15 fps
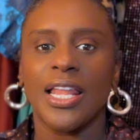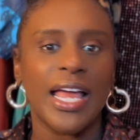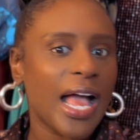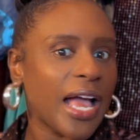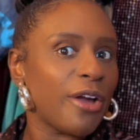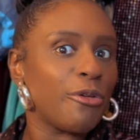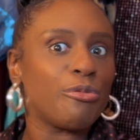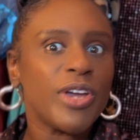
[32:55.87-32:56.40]
Like
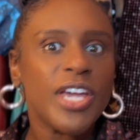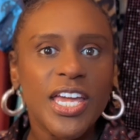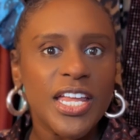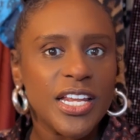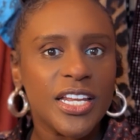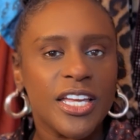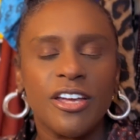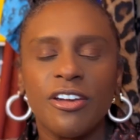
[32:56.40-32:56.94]
I could read
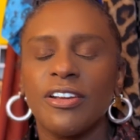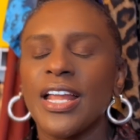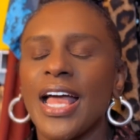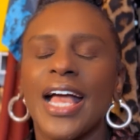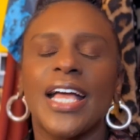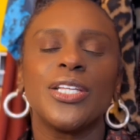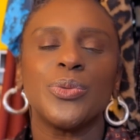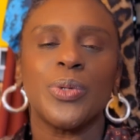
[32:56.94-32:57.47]
in here and
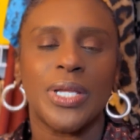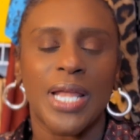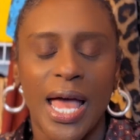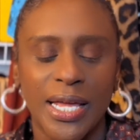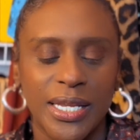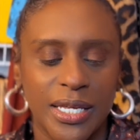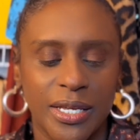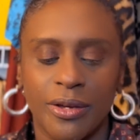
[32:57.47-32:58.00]
I could do a
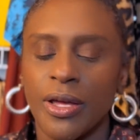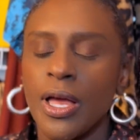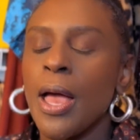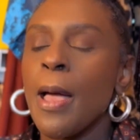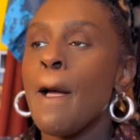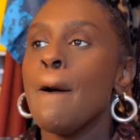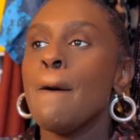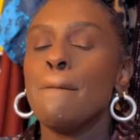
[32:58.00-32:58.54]
lot in here.
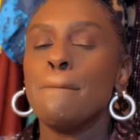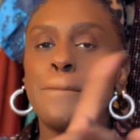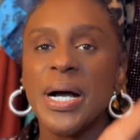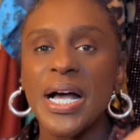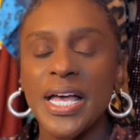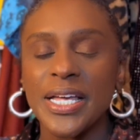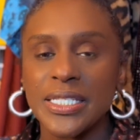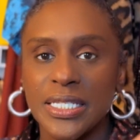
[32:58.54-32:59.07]

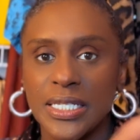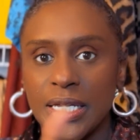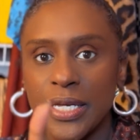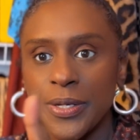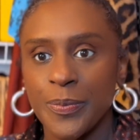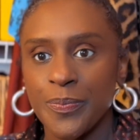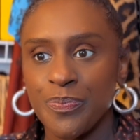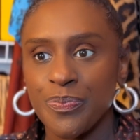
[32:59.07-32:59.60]
But
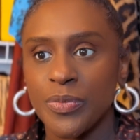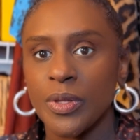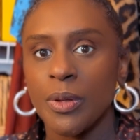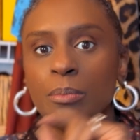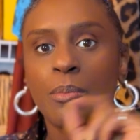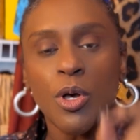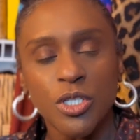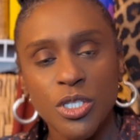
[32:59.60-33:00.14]

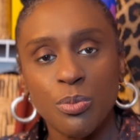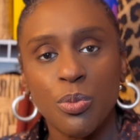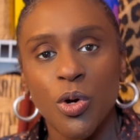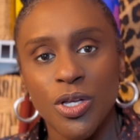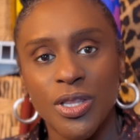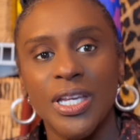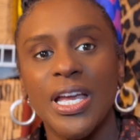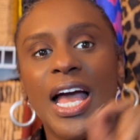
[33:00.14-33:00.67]
most
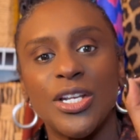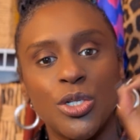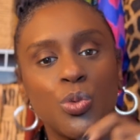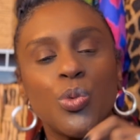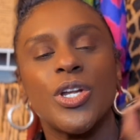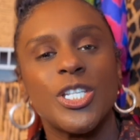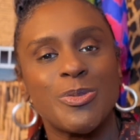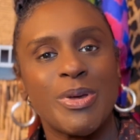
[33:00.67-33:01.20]
importantly, I do
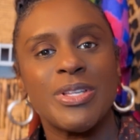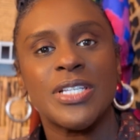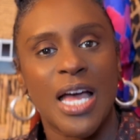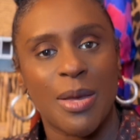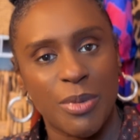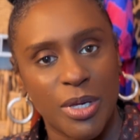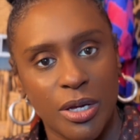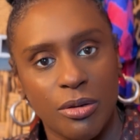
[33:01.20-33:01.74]
want to spend
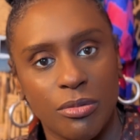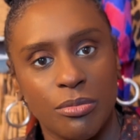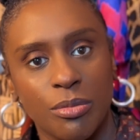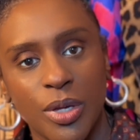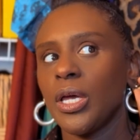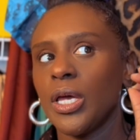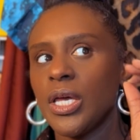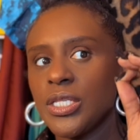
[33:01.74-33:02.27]
time in here.
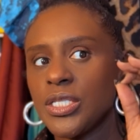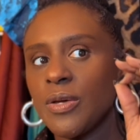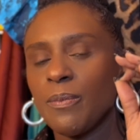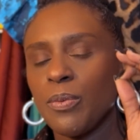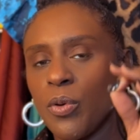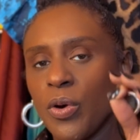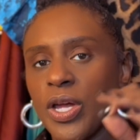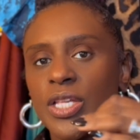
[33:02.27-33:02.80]
It's
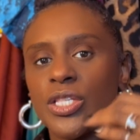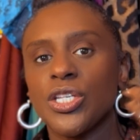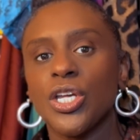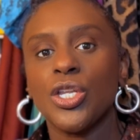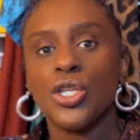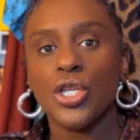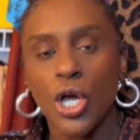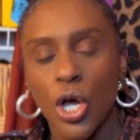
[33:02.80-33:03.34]
important to
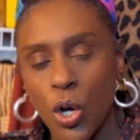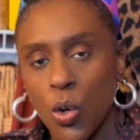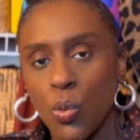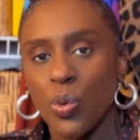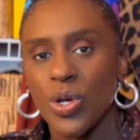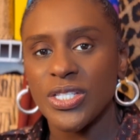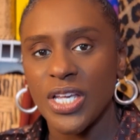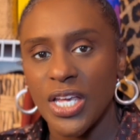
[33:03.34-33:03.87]
know
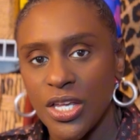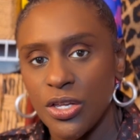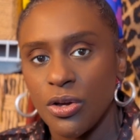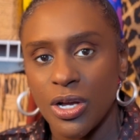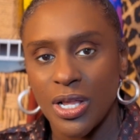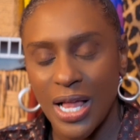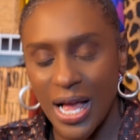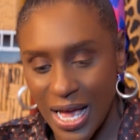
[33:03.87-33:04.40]
what's in
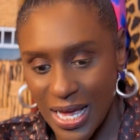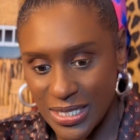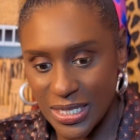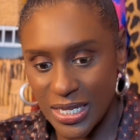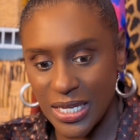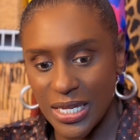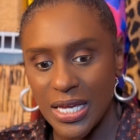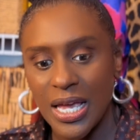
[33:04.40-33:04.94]
your
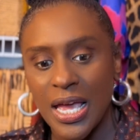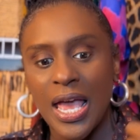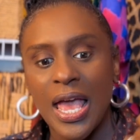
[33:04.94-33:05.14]
closet.